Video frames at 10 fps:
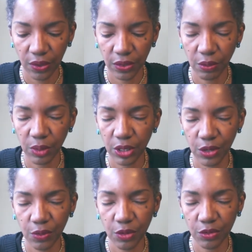that we
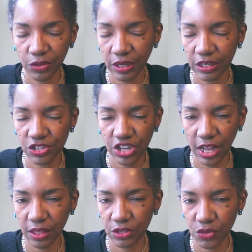know we're like
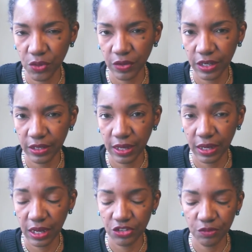challenged, we're right at that
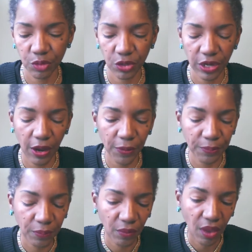edge of burnout.
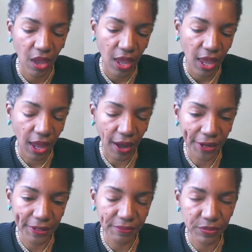
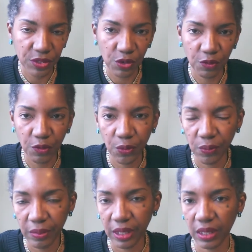Um, so for
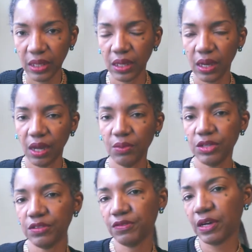me, I would
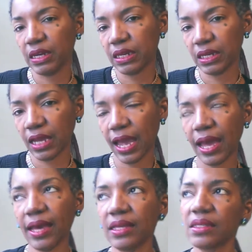define it
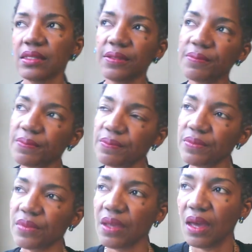as
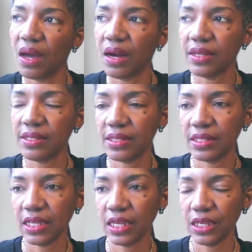a
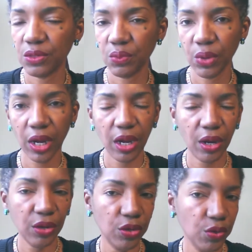state
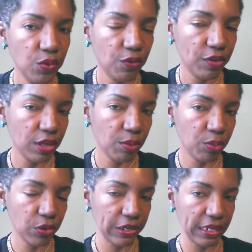where you feel
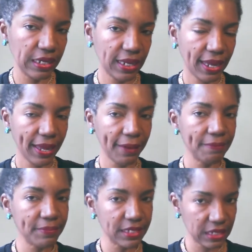pretty
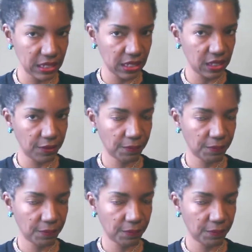empty,